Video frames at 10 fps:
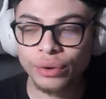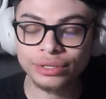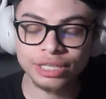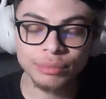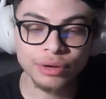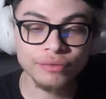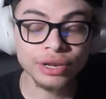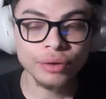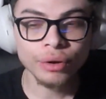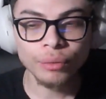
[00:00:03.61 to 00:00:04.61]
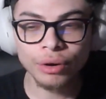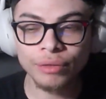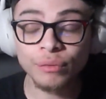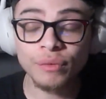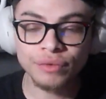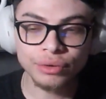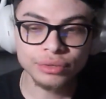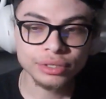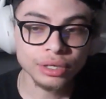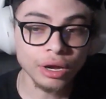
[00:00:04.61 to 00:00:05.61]
It's going to be a video on one of the
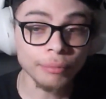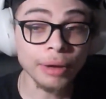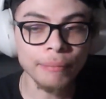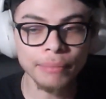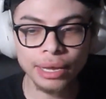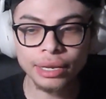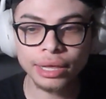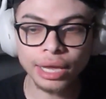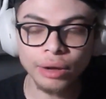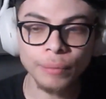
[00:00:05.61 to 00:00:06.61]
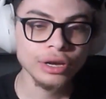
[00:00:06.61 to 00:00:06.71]
reviews on my main account.